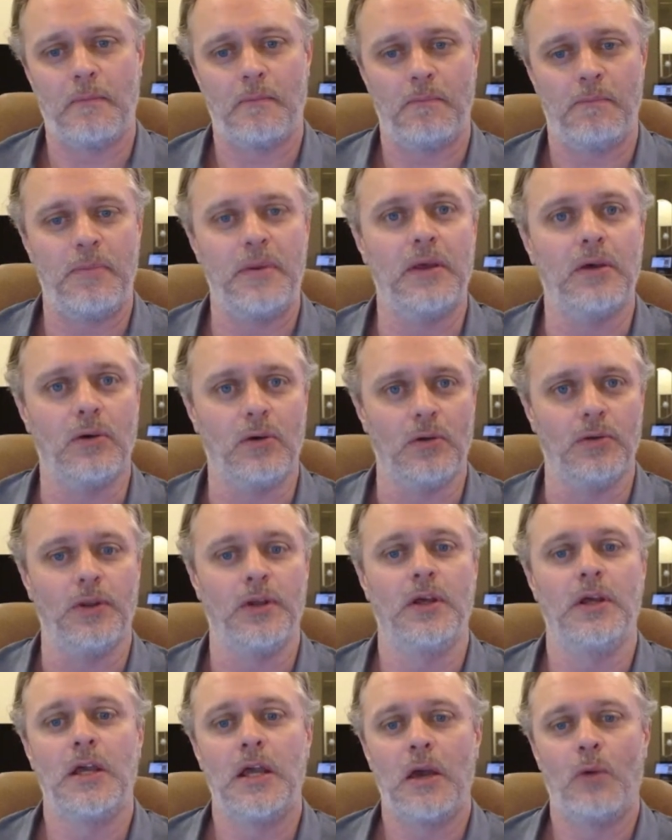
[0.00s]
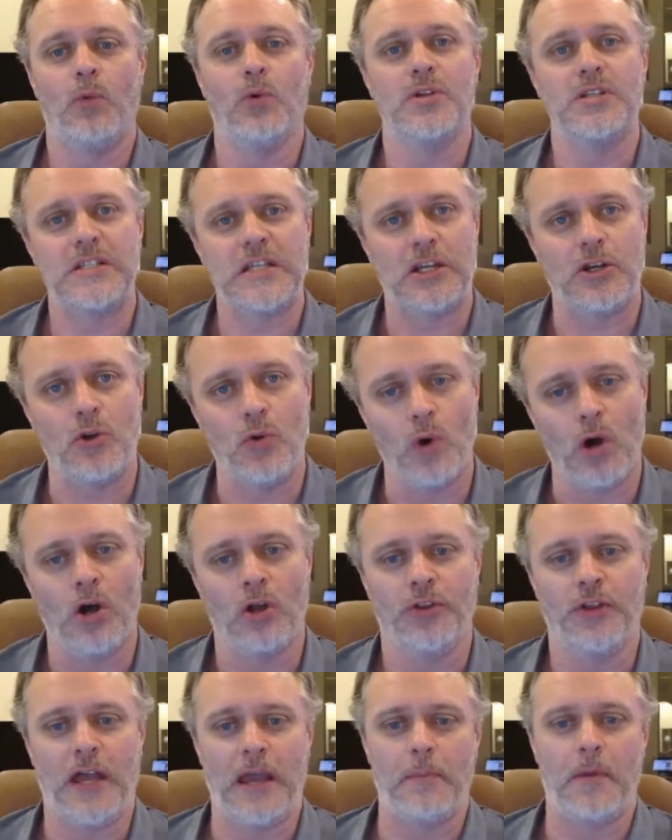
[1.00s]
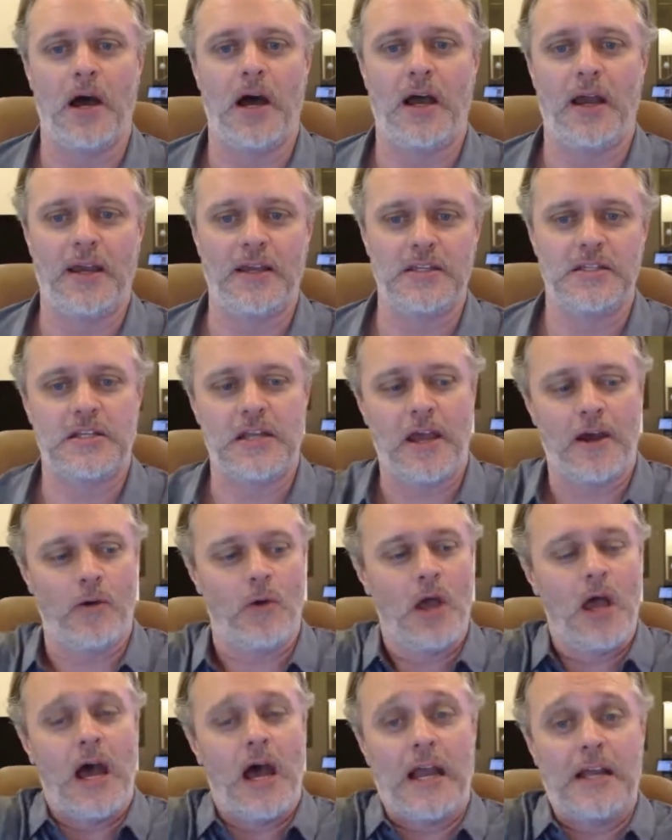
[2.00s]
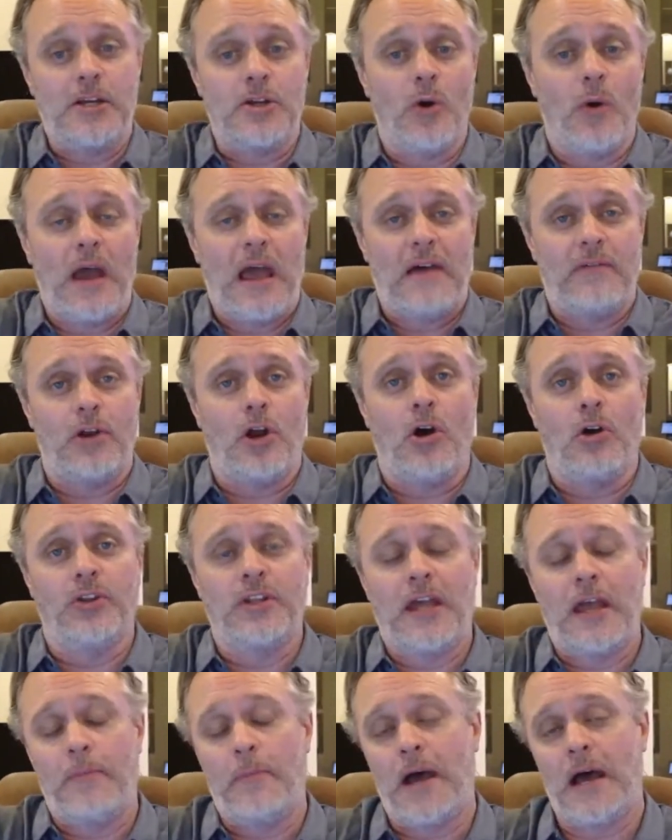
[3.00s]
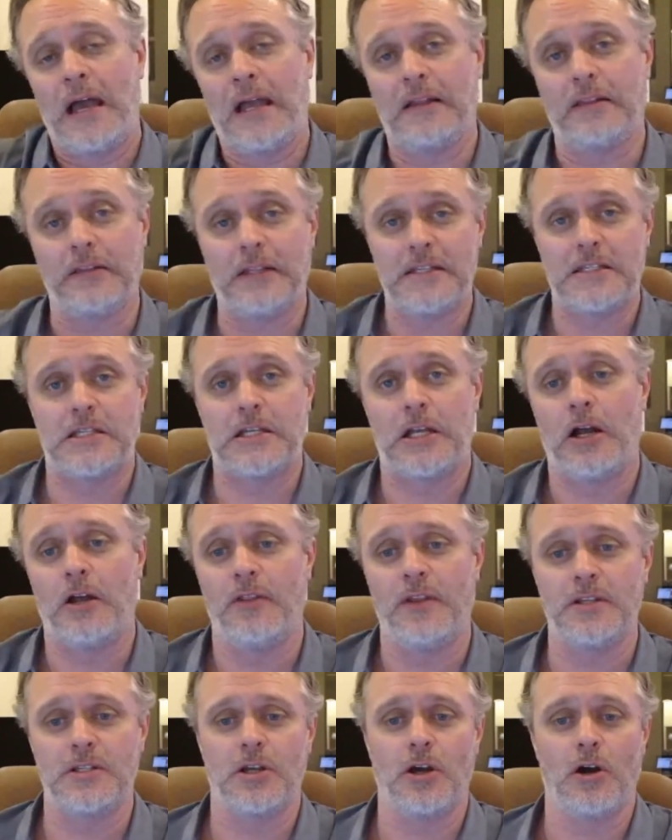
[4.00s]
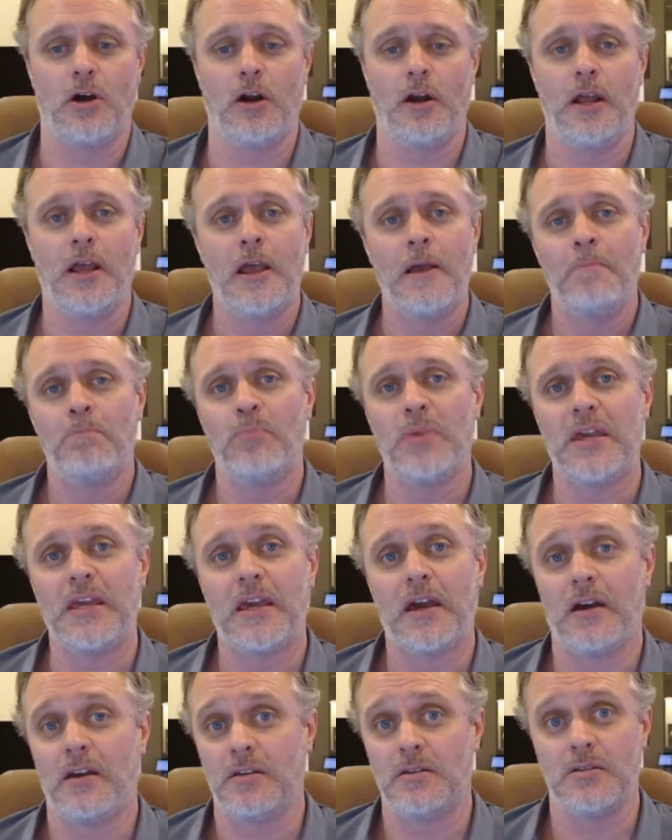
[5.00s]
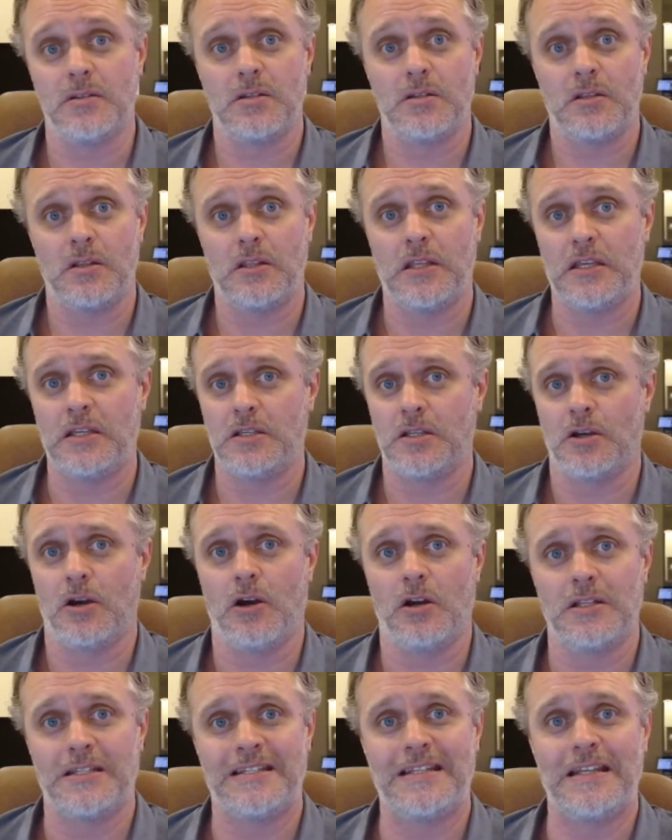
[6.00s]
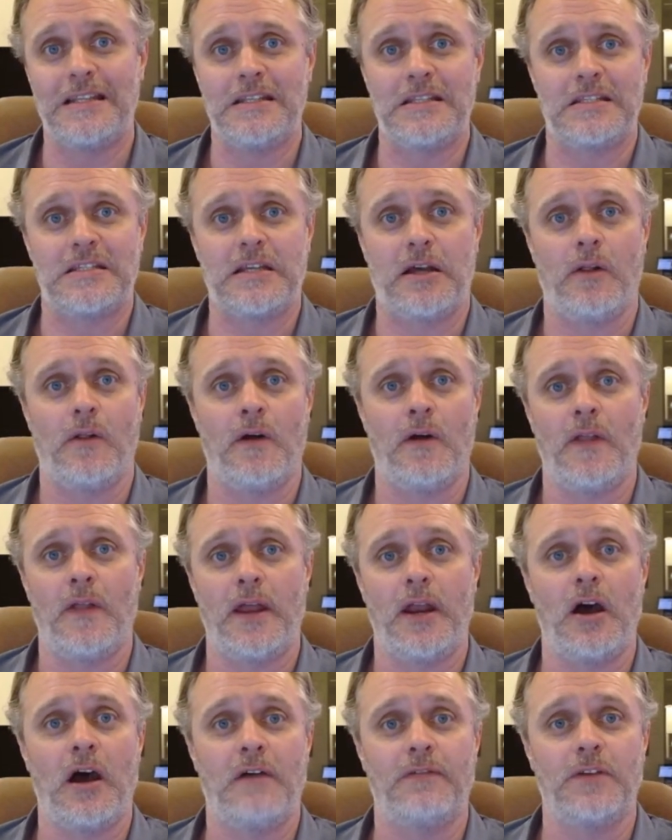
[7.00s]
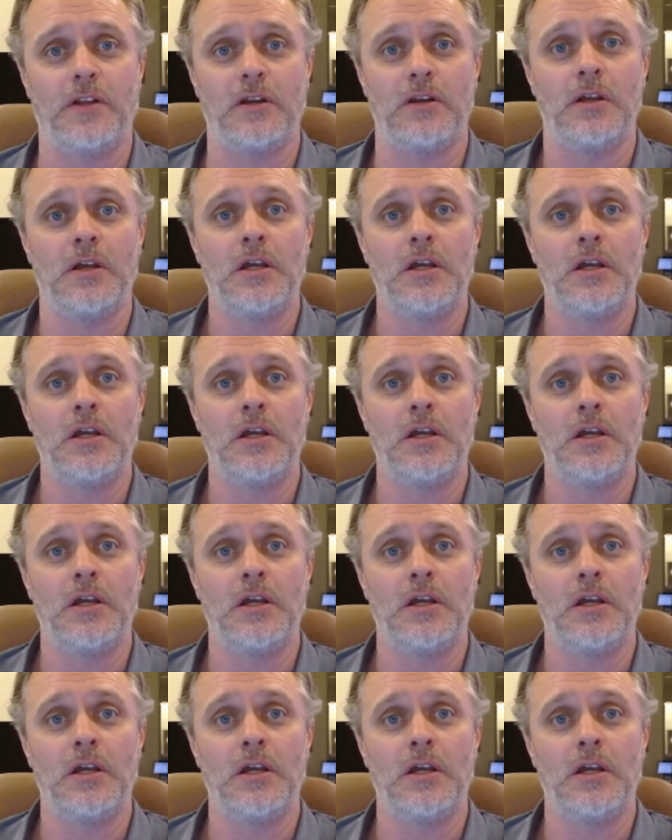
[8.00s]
build. We'll see new all-time highs. Now, I don't have an all-time high listed on this card because these cards didn't sell all that often.